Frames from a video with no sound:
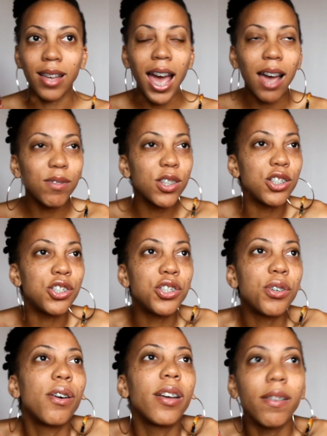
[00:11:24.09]
Have the
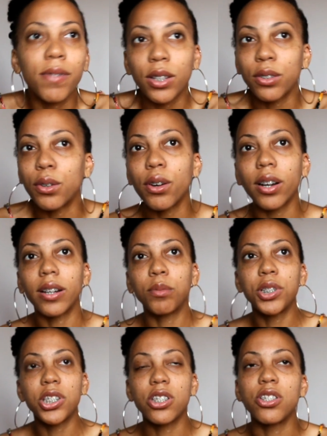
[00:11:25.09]
joy of the Lord,
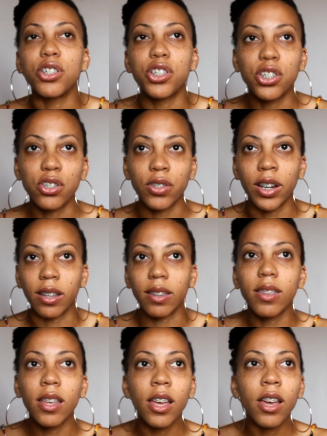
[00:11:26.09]
which is your strength.